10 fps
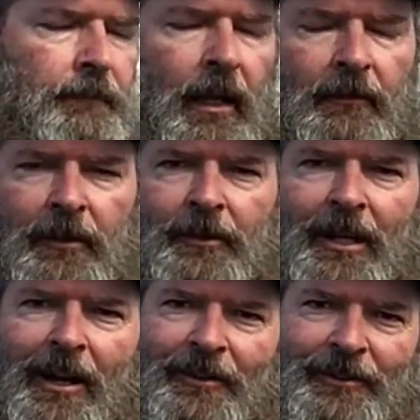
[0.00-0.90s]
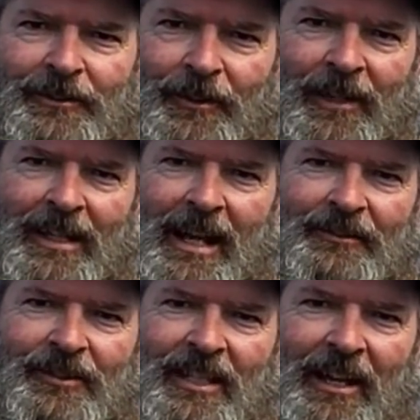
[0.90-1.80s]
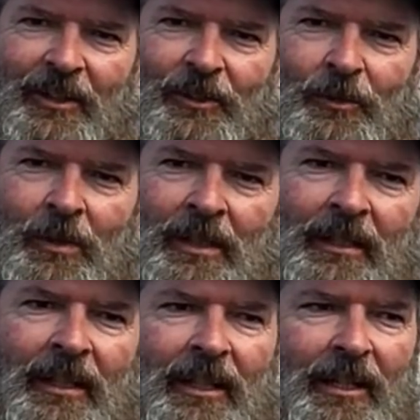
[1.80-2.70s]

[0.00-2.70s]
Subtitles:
$500 greenhouses out all you want.